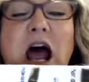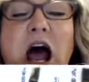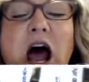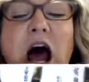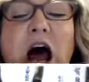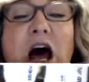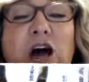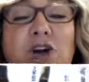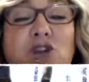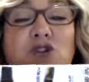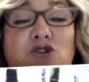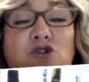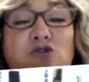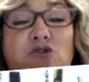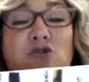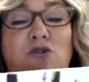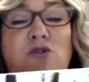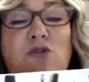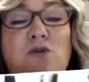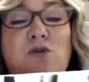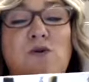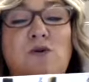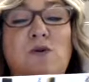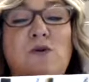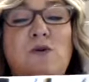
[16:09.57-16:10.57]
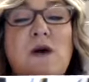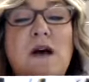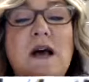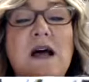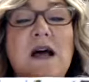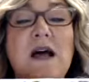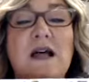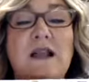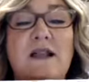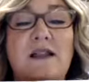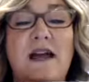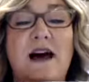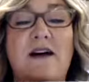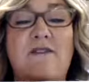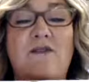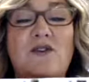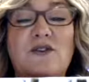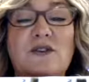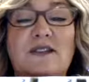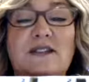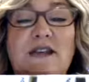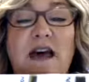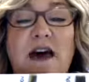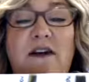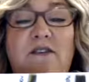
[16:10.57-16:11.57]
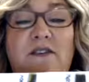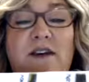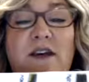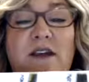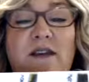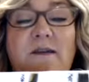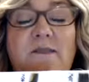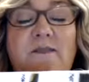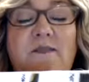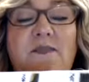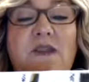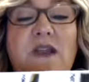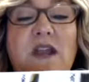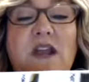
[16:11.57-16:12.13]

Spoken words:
a true level 7.